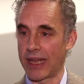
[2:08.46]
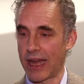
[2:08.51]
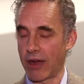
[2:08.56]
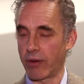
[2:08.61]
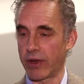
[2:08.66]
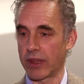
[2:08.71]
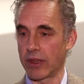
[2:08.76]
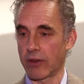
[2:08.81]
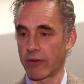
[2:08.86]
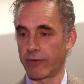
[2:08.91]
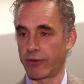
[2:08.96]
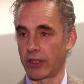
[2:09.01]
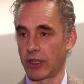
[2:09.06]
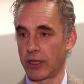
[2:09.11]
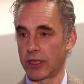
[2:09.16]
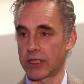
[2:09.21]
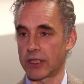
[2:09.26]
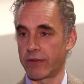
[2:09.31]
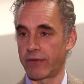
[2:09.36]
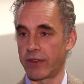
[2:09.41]
allowing their
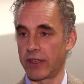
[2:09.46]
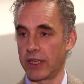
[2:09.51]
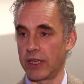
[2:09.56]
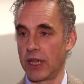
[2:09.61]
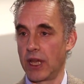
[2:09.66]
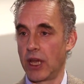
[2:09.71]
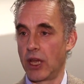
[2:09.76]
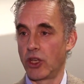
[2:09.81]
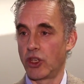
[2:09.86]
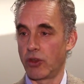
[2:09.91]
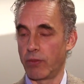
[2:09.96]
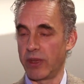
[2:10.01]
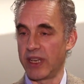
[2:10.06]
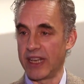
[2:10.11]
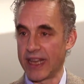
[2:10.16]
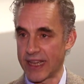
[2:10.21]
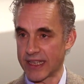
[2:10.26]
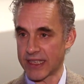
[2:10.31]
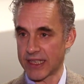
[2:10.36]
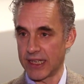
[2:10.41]
philosophy to
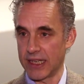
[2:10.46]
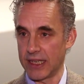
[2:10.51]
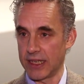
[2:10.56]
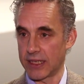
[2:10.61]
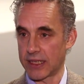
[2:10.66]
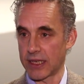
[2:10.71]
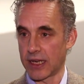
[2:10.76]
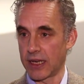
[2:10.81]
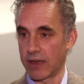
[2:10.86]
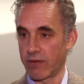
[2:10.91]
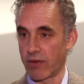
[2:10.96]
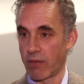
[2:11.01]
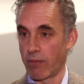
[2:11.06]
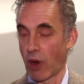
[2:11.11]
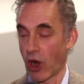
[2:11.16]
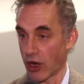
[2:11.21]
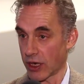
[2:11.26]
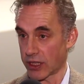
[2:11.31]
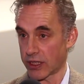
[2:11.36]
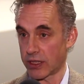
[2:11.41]
be nested inside of a
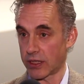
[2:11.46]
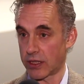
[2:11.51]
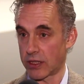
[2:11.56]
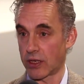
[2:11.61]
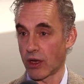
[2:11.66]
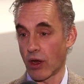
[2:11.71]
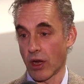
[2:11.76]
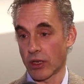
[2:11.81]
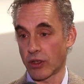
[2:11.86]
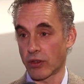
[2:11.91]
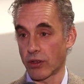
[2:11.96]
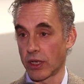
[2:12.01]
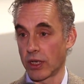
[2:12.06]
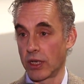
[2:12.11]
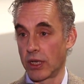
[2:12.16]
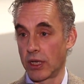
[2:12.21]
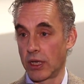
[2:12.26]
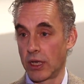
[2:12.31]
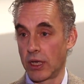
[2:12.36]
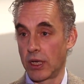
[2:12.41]
Marxist
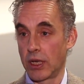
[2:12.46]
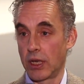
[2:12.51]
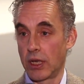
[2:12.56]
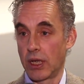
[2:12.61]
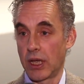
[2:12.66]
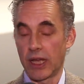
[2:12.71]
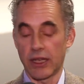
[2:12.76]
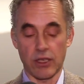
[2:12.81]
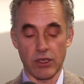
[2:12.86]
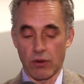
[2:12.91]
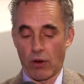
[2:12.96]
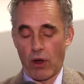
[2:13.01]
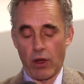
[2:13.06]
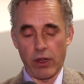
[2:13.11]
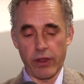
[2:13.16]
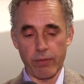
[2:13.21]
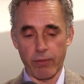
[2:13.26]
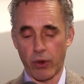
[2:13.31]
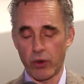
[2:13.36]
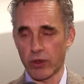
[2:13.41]
doctrine. And so
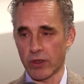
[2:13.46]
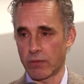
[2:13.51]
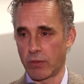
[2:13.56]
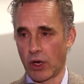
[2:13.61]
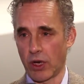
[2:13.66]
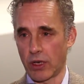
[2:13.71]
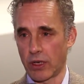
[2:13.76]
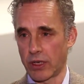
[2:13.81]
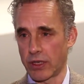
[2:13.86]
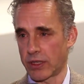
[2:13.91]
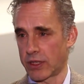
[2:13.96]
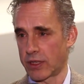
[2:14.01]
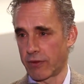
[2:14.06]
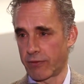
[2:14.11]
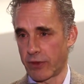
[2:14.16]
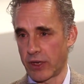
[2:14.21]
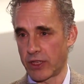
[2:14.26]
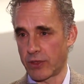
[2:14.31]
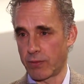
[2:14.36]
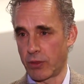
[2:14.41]
all the postmodernists, the
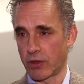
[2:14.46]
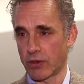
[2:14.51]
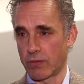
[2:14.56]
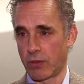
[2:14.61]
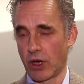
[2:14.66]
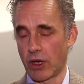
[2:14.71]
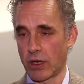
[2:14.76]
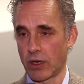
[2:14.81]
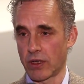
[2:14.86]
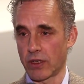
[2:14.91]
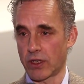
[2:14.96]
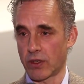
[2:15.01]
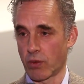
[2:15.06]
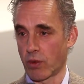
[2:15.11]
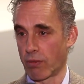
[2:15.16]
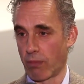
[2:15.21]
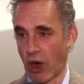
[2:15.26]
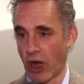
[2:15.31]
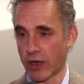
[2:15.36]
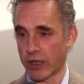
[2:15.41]
French postmodernists,
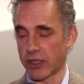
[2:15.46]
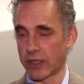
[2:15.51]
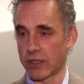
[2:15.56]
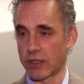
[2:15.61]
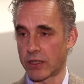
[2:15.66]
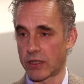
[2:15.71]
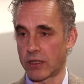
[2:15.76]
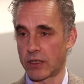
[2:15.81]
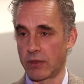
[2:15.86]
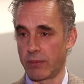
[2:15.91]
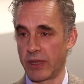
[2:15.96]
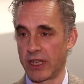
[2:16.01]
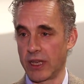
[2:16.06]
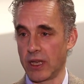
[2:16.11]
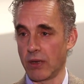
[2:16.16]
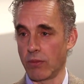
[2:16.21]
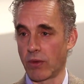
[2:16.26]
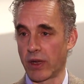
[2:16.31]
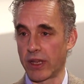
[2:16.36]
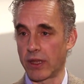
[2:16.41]
were Marxists to
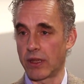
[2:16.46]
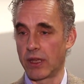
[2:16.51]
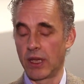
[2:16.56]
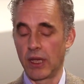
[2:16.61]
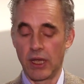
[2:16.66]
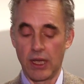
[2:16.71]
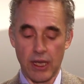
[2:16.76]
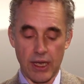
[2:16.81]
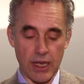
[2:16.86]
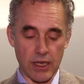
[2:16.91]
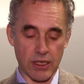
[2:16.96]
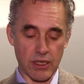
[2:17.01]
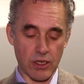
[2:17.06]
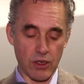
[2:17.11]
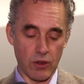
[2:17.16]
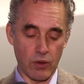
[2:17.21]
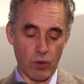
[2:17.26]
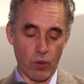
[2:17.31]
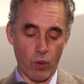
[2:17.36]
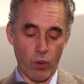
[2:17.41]
begin with. And
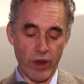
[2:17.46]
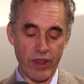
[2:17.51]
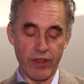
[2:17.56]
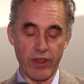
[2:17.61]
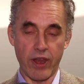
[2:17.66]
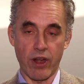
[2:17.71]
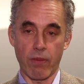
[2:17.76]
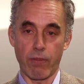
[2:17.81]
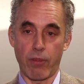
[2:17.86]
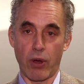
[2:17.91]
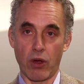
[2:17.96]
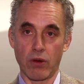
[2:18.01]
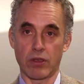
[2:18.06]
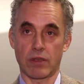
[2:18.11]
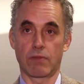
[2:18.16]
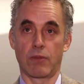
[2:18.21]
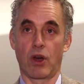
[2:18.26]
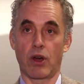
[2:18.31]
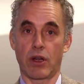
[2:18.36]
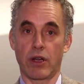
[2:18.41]
so when their
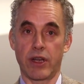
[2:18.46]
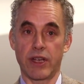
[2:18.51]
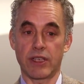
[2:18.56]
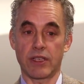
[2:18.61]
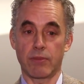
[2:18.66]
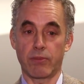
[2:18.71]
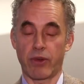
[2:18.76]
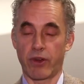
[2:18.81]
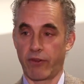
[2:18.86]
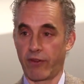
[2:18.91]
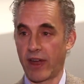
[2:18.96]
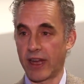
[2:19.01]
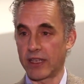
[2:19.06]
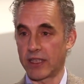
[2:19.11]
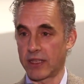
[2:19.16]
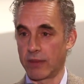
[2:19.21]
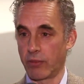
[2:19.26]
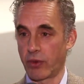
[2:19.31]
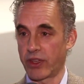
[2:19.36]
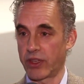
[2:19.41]
postmodernism
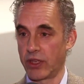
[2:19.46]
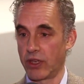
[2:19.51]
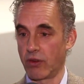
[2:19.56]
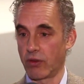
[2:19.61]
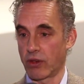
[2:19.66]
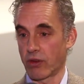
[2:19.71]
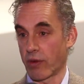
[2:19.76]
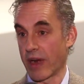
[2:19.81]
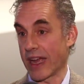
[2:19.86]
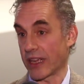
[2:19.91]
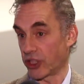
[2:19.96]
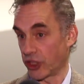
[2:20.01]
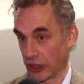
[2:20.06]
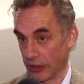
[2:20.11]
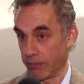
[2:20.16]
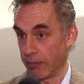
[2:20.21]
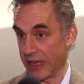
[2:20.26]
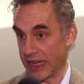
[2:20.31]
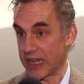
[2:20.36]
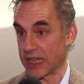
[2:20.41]
provides them with no
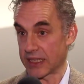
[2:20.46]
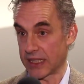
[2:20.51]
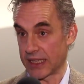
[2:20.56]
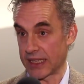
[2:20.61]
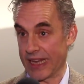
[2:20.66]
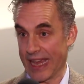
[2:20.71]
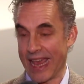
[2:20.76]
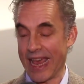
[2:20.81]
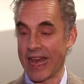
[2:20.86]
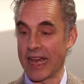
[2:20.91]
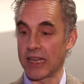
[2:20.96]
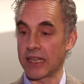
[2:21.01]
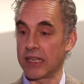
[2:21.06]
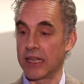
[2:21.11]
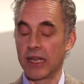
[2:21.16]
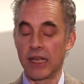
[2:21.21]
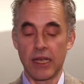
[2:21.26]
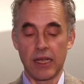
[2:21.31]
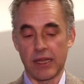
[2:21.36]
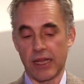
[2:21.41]
direction, because it
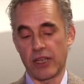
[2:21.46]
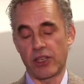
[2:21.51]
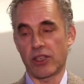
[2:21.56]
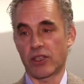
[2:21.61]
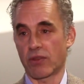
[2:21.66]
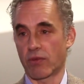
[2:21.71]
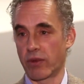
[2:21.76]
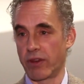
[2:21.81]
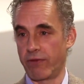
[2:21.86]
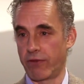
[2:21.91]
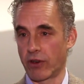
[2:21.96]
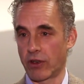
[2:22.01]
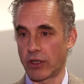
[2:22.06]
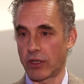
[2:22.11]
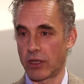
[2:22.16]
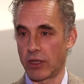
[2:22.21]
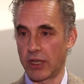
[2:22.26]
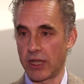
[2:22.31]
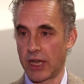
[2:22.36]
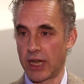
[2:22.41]
can't, they just
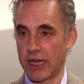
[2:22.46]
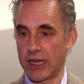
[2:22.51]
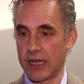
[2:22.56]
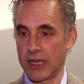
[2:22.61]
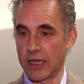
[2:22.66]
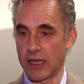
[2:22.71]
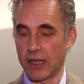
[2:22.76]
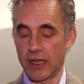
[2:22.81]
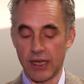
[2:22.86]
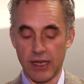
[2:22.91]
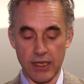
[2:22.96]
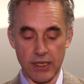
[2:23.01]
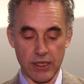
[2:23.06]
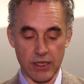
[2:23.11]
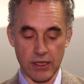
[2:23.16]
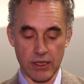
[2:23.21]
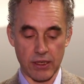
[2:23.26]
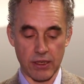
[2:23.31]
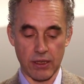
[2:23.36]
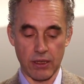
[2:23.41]
revert to the idea that
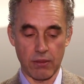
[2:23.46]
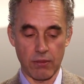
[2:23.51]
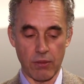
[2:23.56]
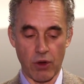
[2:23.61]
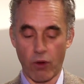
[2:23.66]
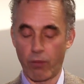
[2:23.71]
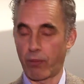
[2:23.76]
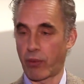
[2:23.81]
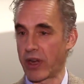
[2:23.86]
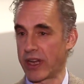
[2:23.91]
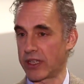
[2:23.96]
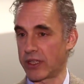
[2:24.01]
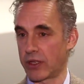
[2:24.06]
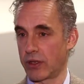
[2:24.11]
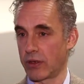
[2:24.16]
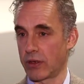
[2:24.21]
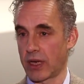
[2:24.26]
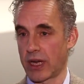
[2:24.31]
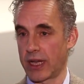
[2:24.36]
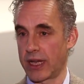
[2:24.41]
it's
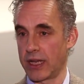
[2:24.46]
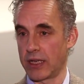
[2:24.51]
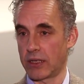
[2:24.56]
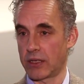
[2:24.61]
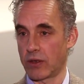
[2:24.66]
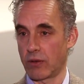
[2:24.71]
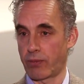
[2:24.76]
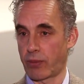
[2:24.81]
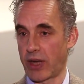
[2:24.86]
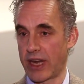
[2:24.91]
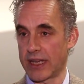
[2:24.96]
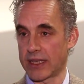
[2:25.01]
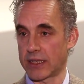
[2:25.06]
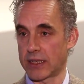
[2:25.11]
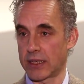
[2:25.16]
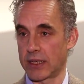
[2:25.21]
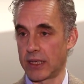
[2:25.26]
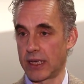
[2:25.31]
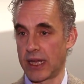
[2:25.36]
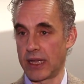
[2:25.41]
oppressor against
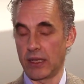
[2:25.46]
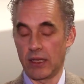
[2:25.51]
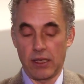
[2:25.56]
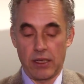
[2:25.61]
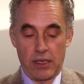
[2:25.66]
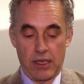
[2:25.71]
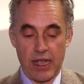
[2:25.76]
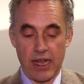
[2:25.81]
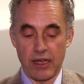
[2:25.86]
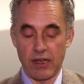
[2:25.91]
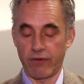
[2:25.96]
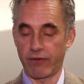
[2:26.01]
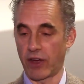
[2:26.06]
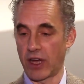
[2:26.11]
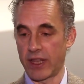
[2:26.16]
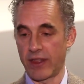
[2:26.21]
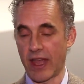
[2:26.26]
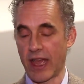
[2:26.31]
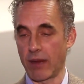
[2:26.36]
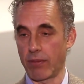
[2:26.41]
oppressed. And they
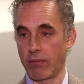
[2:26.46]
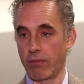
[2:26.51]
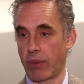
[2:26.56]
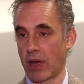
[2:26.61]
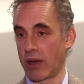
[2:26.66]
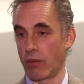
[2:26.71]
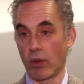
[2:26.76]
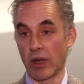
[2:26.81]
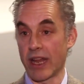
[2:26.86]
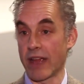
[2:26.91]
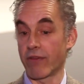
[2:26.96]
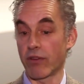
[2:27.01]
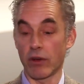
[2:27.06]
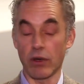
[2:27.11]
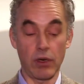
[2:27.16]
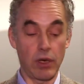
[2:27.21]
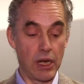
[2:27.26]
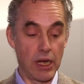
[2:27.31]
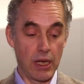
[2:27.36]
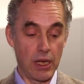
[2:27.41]
define that by
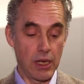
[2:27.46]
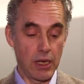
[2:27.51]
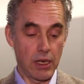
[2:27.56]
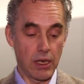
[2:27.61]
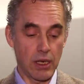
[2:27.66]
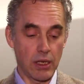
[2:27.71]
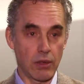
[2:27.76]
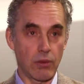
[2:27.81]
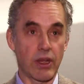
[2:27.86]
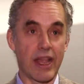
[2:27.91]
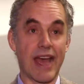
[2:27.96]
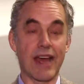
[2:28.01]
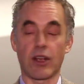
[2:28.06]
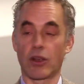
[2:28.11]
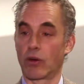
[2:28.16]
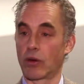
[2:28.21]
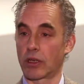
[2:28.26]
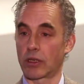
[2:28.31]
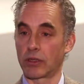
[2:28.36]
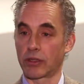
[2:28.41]
whatever
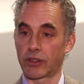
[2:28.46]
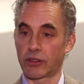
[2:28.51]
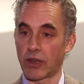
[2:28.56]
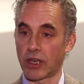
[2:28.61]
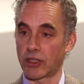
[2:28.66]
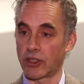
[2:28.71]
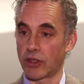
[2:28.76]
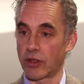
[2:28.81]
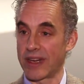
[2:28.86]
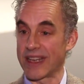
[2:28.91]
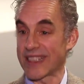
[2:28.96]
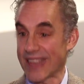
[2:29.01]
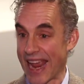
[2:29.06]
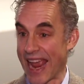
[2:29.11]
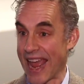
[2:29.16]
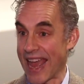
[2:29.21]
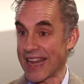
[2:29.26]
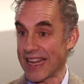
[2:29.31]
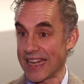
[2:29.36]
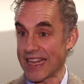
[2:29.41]
categorical structure is
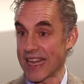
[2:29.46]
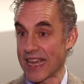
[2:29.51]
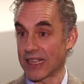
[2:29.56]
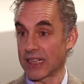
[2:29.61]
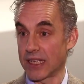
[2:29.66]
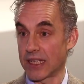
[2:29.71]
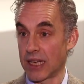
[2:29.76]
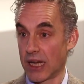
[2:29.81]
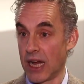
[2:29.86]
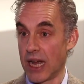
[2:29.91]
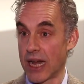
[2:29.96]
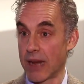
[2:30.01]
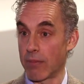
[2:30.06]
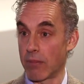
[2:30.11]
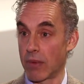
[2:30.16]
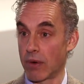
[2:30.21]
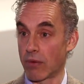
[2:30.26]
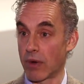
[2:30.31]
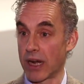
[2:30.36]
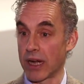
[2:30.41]
handy at the
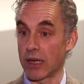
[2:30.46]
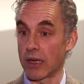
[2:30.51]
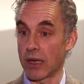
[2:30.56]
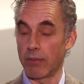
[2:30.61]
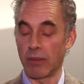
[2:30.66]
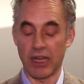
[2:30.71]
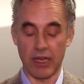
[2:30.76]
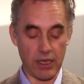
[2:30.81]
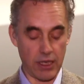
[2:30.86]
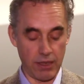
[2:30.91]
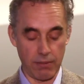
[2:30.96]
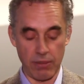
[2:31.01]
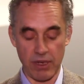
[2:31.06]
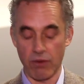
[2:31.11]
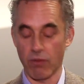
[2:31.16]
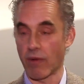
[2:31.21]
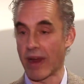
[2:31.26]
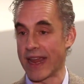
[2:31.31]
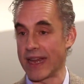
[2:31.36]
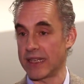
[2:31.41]
time, right? I mean, it can
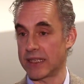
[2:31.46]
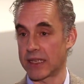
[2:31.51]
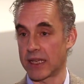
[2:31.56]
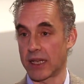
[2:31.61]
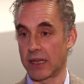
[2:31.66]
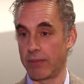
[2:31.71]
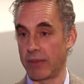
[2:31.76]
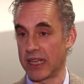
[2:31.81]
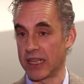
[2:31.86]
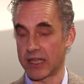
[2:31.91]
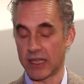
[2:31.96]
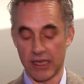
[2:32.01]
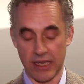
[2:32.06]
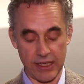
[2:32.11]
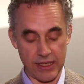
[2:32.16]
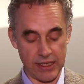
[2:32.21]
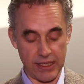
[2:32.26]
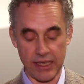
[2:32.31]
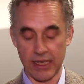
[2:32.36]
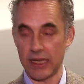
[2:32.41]
be race, it can be
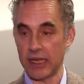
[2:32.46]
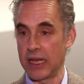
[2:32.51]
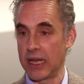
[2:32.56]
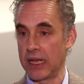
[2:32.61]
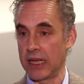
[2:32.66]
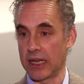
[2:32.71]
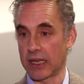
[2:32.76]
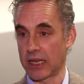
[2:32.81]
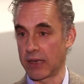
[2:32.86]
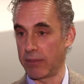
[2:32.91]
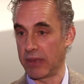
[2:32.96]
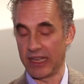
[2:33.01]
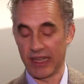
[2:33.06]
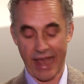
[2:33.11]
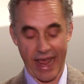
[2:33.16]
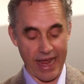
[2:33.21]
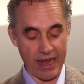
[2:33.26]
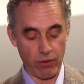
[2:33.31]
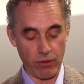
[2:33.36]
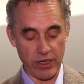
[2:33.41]
ethnicity, it can be
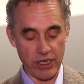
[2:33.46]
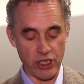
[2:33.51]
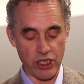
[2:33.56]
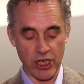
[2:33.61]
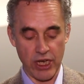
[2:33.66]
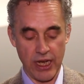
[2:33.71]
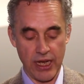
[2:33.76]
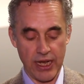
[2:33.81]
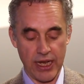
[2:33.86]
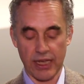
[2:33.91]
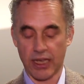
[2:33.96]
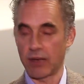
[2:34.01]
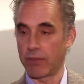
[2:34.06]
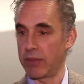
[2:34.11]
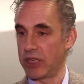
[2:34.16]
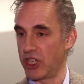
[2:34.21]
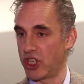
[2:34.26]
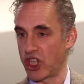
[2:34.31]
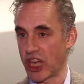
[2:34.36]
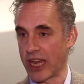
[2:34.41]
language, it
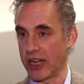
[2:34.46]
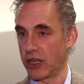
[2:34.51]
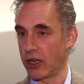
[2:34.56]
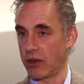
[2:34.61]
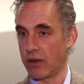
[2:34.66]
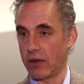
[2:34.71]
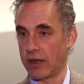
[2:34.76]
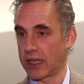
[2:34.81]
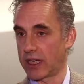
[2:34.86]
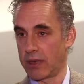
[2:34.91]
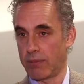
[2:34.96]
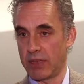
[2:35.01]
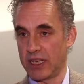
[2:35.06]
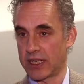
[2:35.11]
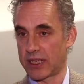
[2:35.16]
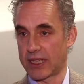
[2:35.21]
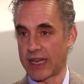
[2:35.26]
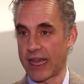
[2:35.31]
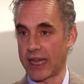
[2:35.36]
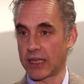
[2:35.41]
can be gender, it can
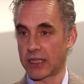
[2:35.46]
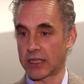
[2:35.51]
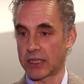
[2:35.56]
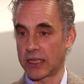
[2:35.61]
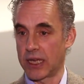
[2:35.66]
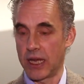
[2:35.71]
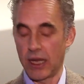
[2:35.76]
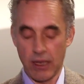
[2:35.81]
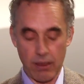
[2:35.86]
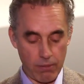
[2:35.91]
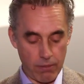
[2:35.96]
be sex.